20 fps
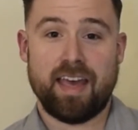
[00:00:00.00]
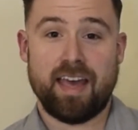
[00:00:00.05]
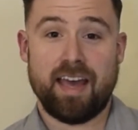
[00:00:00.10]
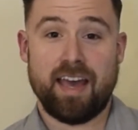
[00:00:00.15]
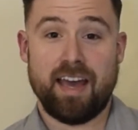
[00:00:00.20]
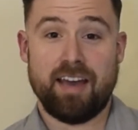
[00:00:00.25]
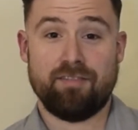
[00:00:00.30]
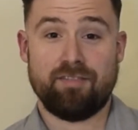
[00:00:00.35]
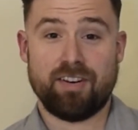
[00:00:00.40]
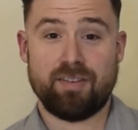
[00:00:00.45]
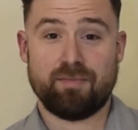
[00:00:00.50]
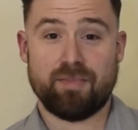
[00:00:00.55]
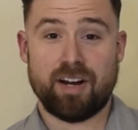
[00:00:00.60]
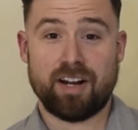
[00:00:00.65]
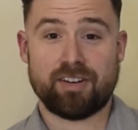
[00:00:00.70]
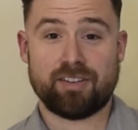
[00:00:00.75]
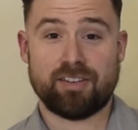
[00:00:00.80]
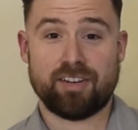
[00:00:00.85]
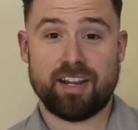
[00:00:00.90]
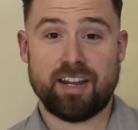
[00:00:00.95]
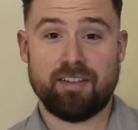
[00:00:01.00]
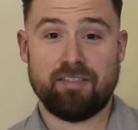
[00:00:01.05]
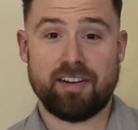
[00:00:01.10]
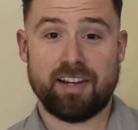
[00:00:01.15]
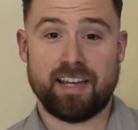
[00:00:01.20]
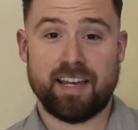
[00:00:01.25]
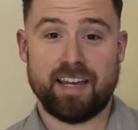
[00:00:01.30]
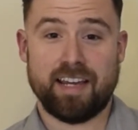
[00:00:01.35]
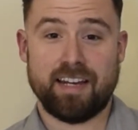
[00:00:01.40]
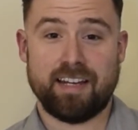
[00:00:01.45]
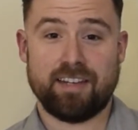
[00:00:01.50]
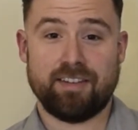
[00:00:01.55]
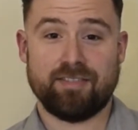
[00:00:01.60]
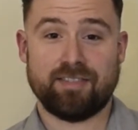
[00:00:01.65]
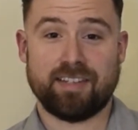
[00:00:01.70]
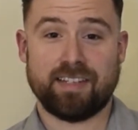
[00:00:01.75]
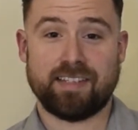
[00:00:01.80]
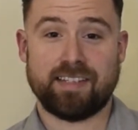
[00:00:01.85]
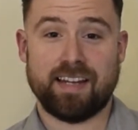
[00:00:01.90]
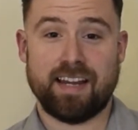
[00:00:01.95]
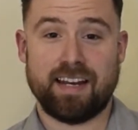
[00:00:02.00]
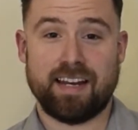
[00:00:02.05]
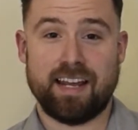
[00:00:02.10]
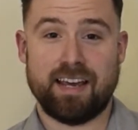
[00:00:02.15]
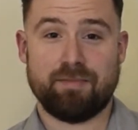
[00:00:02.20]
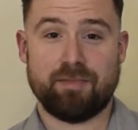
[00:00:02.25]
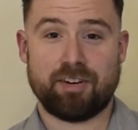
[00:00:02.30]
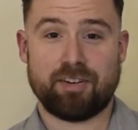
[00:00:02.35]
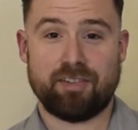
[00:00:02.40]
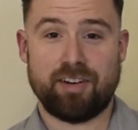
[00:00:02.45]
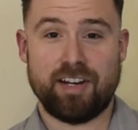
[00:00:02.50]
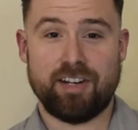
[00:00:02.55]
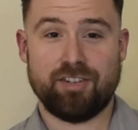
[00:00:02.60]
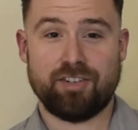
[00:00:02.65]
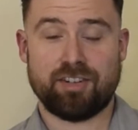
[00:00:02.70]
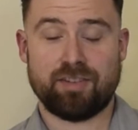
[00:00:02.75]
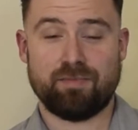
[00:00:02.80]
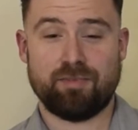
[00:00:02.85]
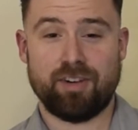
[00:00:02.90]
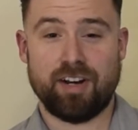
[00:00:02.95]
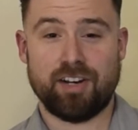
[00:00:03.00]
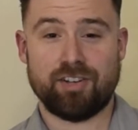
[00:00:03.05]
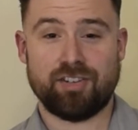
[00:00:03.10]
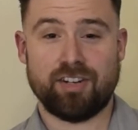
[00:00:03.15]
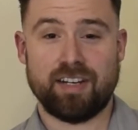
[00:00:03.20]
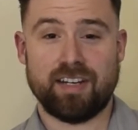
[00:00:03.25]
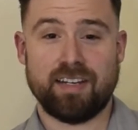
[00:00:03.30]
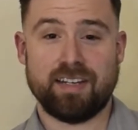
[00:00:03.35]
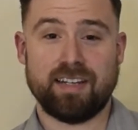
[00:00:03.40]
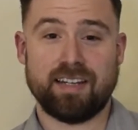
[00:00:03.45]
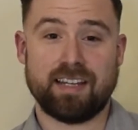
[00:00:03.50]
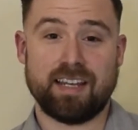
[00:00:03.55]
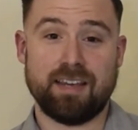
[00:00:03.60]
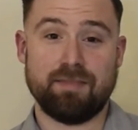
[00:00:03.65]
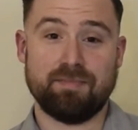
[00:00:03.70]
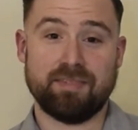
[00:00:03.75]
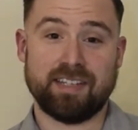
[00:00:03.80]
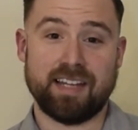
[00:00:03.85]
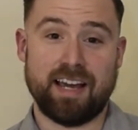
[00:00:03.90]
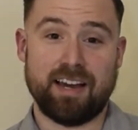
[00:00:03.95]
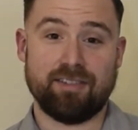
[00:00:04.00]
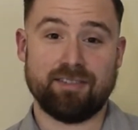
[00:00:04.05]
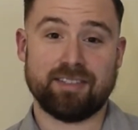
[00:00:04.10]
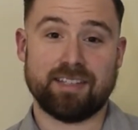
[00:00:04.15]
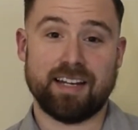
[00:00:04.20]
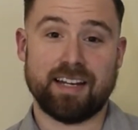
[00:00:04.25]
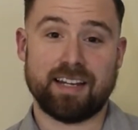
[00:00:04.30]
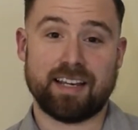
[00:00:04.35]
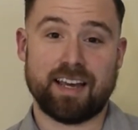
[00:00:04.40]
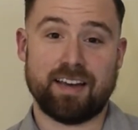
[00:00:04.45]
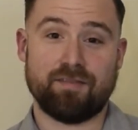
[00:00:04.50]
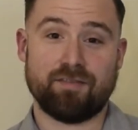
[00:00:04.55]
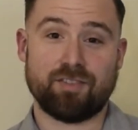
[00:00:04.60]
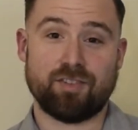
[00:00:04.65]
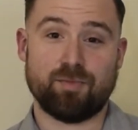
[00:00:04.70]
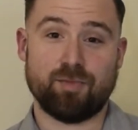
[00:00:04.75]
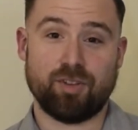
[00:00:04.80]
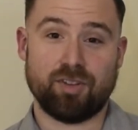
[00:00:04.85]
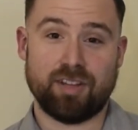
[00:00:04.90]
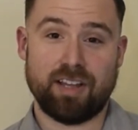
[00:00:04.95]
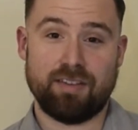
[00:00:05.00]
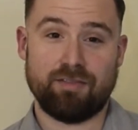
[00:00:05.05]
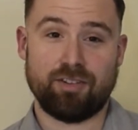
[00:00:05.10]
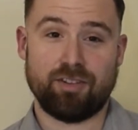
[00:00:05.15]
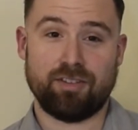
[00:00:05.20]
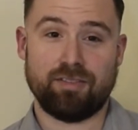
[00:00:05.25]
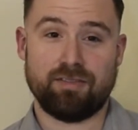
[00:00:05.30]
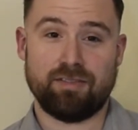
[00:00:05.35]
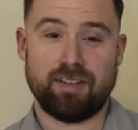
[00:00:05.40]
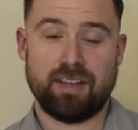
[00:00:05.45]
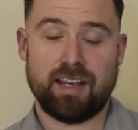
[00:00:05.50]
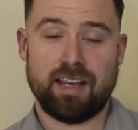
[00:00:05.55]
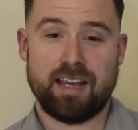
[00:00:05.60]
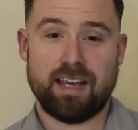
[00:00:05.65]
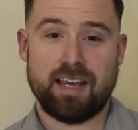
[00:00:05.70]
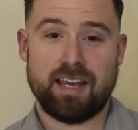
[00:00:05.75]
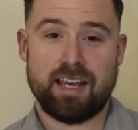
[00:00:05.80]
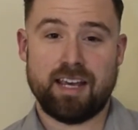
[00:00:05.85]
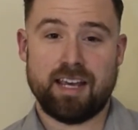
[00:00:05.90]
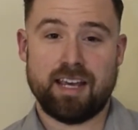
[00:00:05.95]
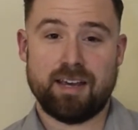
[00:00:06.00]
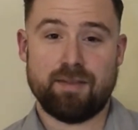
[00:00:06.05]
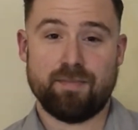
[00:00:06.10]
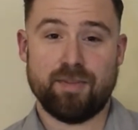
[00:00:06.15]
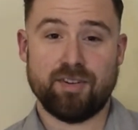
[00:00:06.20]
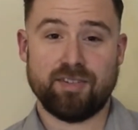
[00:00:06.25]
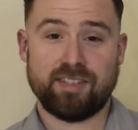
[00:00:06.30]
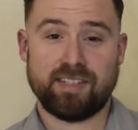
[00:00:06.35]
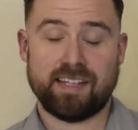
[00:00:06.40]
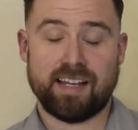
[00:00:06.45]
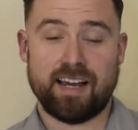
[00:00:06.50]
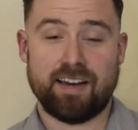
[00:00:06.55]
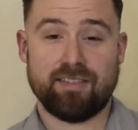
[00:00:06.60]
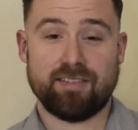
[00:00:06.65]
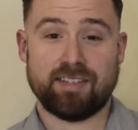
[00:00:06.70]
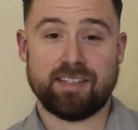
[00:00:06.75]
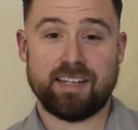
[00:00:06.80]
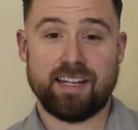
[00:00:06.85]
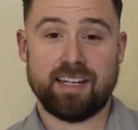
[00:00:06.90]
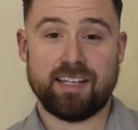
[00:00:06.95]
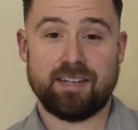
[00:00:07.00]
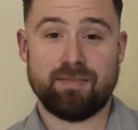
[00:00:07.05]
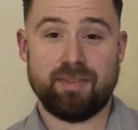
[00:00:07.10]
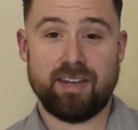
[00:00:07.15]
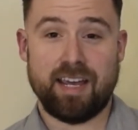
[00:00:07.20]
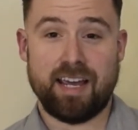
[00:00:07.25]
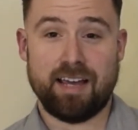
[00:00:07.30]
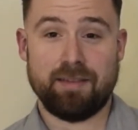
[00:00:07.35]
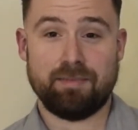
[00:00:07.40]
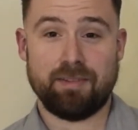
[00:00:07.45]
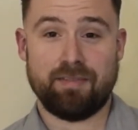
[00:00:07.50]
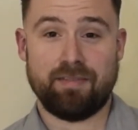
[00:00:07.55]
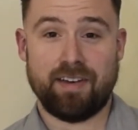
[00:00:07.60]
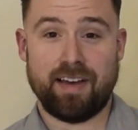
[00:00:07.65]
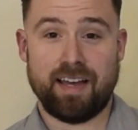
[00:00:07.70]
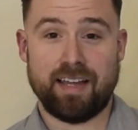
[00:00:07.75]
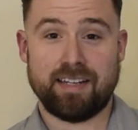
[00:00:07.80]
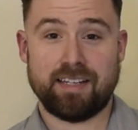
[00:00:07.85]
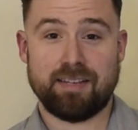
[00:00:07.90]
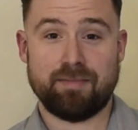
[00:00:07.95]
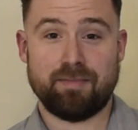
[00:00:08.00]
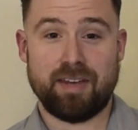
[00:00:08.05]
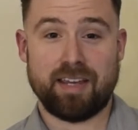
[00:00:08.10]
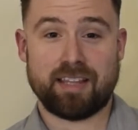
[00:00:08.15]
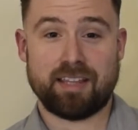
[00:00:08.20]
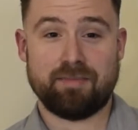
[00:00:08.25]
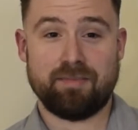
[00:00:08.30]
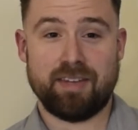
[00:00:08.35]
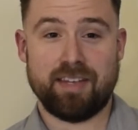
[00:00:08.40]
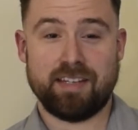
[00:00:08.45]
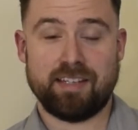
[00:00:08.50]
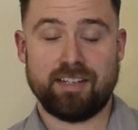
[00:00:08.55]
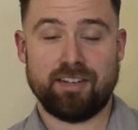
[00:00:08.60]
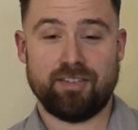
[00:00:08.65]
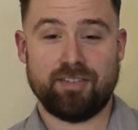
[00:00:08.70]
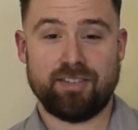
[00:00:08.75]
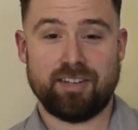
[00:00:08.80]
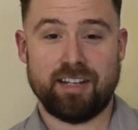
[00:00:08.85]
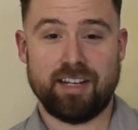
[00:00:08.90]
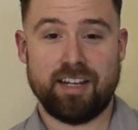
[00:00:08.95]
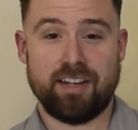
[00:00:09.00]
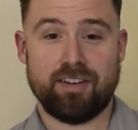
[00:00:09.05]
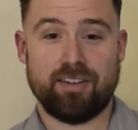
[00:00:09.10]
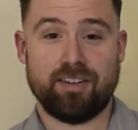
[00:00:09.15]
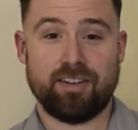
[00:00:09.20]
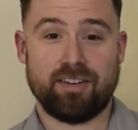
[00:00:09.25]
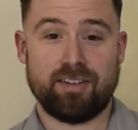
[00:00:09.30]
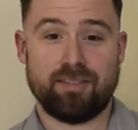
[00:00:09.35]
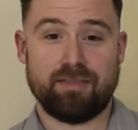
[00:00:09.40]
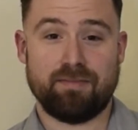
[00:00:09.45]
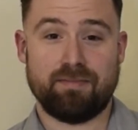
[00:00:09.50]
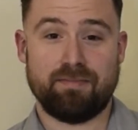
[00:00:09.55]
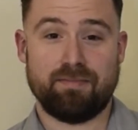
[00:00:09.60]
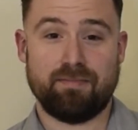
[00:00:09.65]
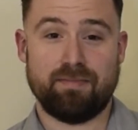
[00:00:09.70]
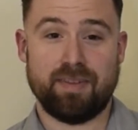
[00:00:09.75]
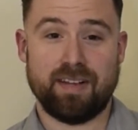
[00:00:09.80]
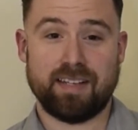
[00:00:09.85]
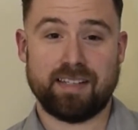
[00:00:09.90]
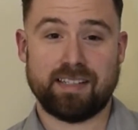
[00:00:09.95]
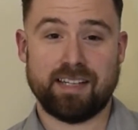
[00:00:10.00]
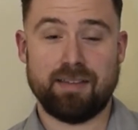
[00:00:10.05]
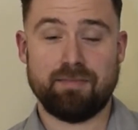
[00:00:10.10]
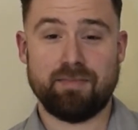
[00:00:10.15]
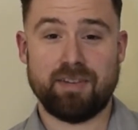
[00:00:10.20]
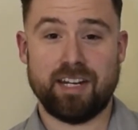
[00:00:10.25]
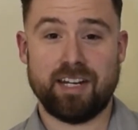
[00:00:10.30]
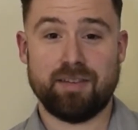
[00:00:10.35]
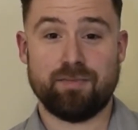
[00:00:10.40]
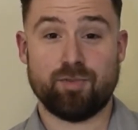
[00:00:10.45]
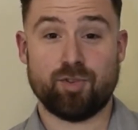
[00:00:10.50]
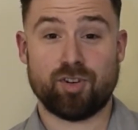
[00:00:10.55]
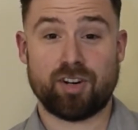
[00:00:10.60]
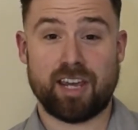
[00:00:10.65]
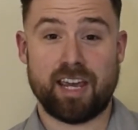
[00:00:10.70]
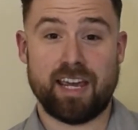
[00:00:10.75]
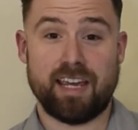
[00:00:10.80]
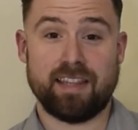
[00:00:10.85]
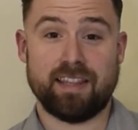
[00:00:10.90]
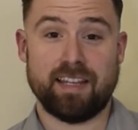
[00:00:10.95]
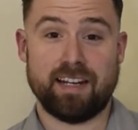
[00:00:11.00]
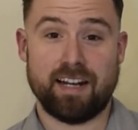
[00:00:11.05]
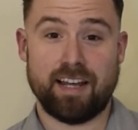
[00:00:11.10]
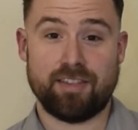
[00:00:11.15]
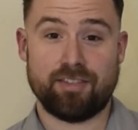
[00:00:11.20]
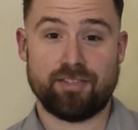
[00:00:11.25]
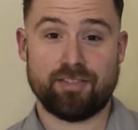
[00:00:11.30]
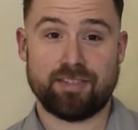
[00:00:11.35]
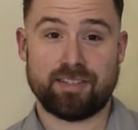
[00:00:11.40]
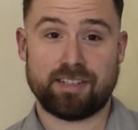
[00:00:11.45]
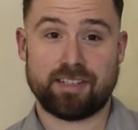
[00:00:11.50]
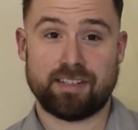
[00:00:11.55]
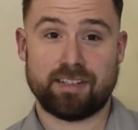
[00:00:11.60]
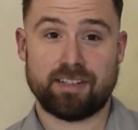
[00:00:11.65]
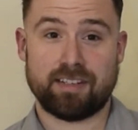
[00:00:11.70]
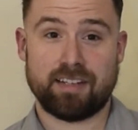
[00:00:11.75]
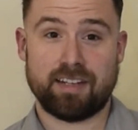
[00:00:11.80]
Every modern hearing aid uses dynamic range compression to keep sounds at a comfortable level. Most sounds need to be amplified to make them easier to hear, but some need more gain than others.